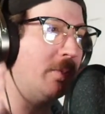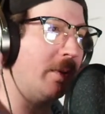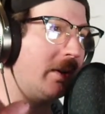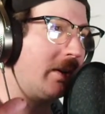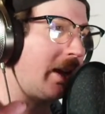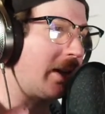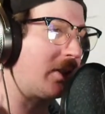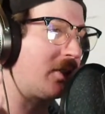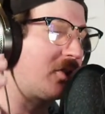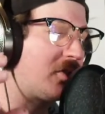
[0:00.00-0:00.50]

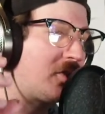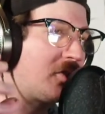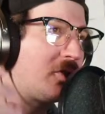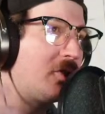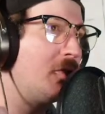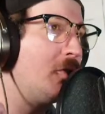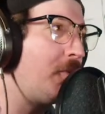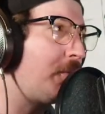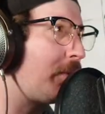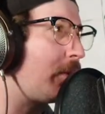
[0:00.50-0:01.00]
but like
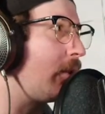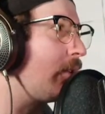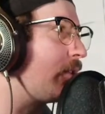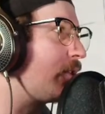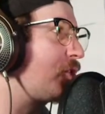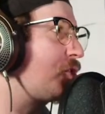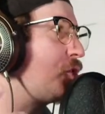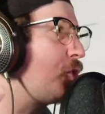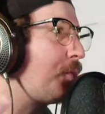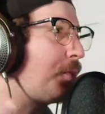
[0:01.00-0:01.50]
super
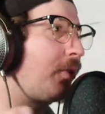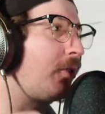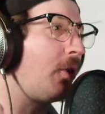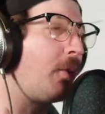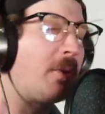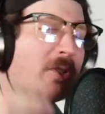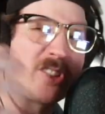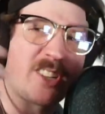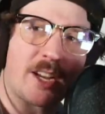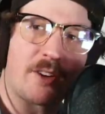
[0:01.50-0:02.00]
super
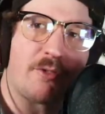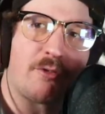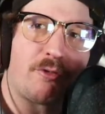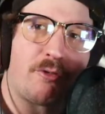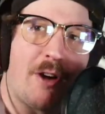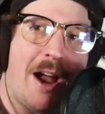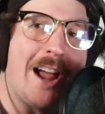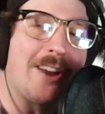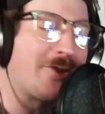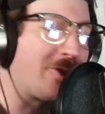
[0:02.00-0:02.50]
almost like
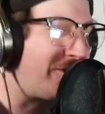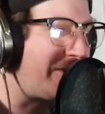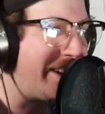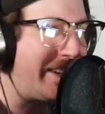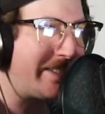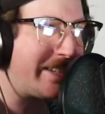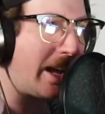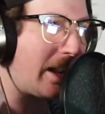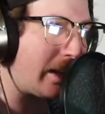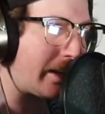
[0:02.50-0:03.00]
fragile
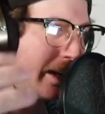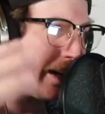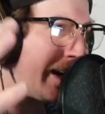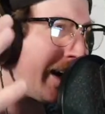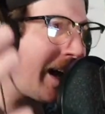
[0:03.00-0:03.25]
and delicate,